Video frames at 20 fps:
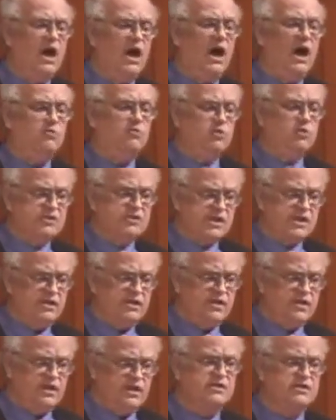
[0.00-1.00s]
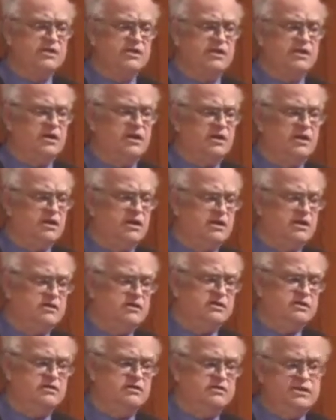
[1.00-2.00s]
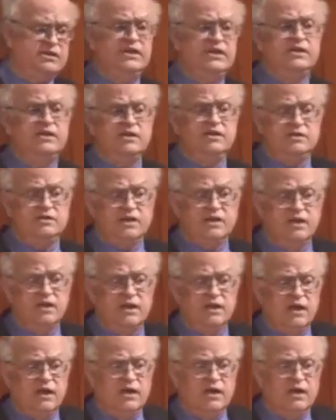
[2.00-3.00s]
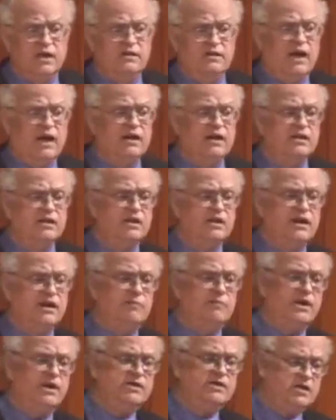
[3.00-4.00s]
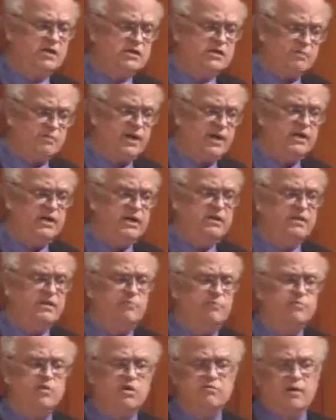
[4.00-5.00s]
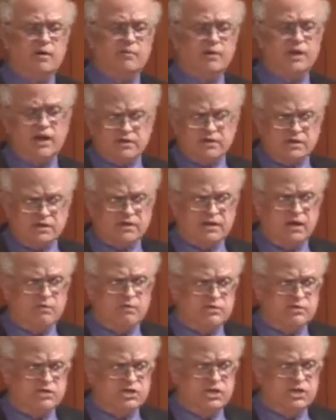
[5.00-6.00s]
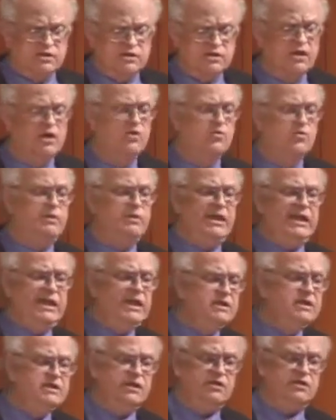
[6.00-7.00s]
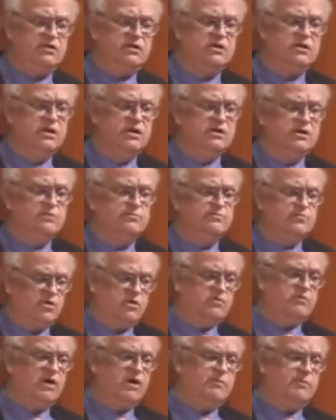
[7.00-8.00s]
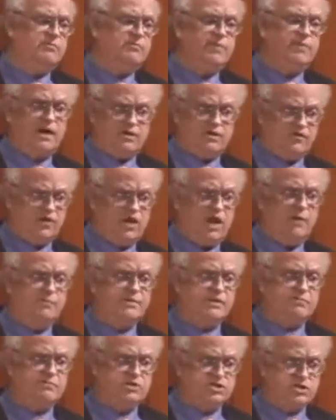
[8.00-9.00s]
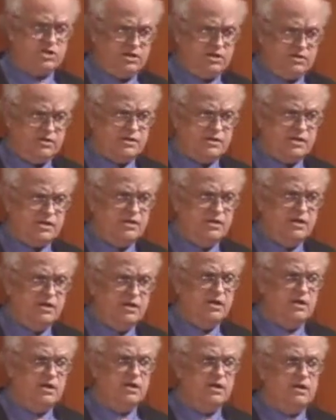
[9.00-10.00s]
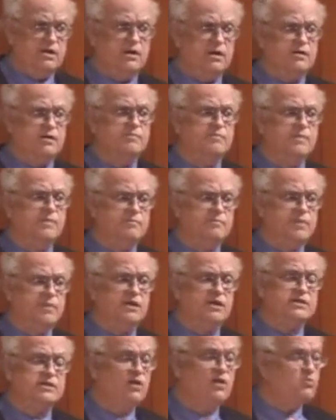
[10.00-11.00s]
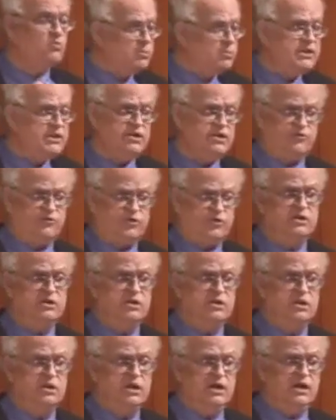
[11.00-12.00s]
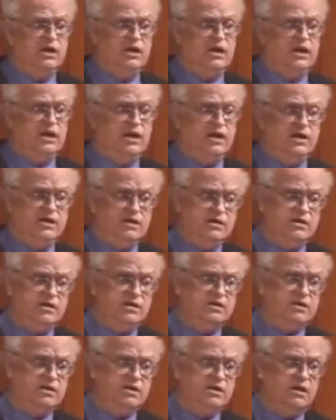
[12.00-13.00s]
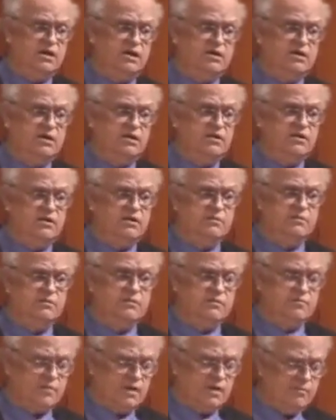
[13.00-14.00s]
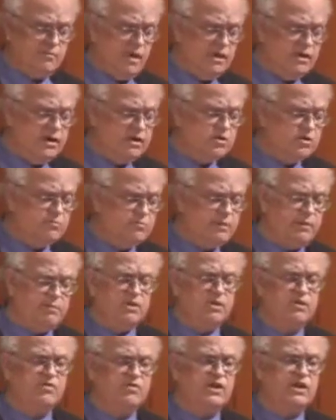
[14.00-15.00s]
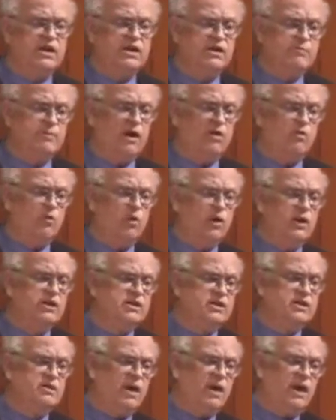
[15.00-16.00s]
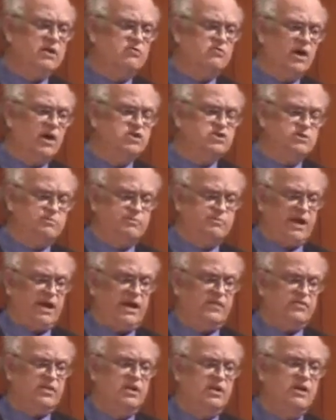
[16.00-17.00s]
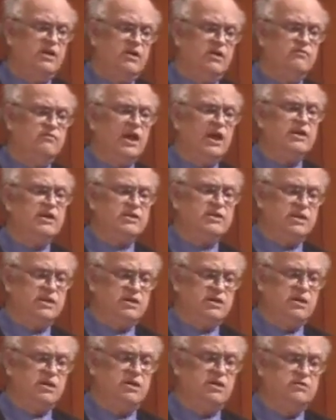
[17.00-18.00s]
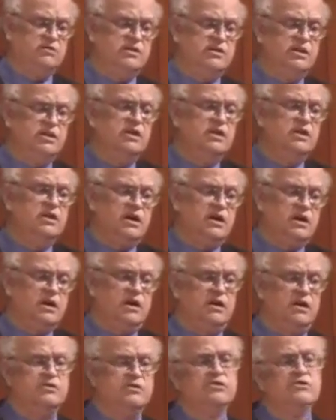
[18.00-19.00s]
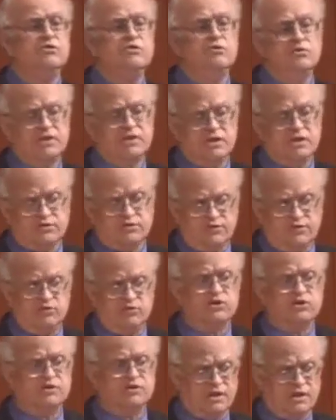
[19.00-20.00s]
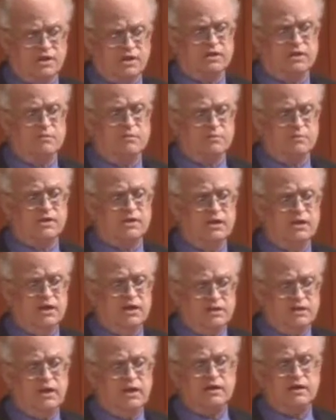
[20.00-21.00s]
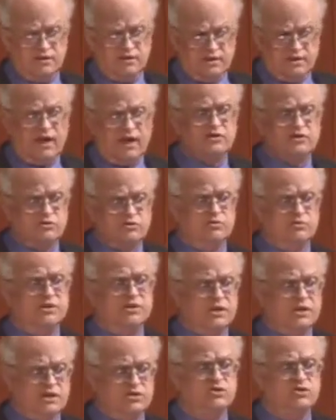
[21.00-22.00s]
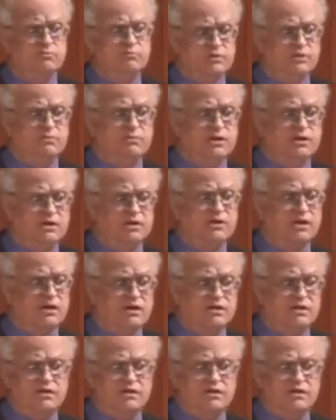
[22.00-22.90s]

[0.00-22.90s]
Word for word: I will say this uh, to tease, and that is that I'm anticipating that programming exascale machines will be easier than programming petaflops machines. Uh, but they will be different. And uh, many good people are thinking about what is the migration path of legacy codes uh, to such future systems. And that, that too is an issue to be discussed.